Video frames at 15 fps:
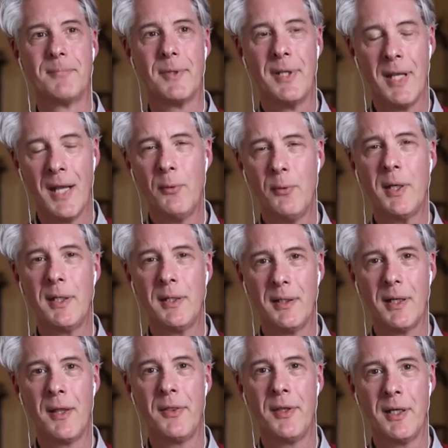Now
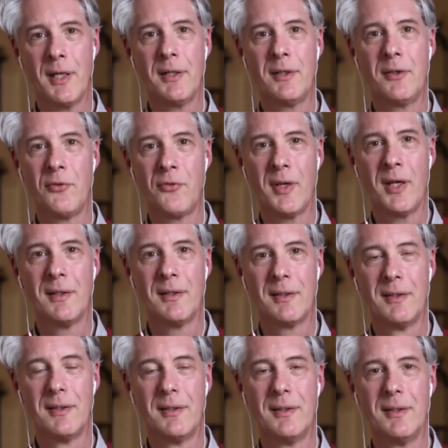I think I understand.
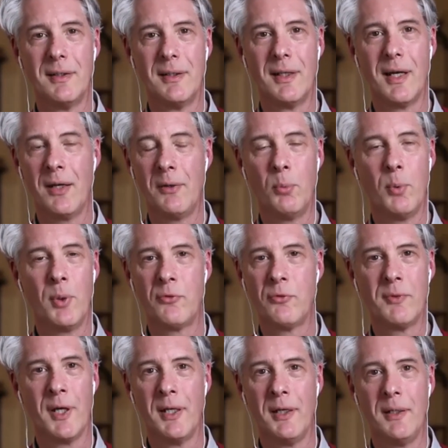I wasn't
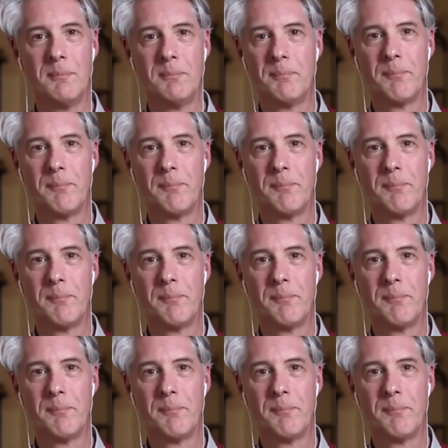ready.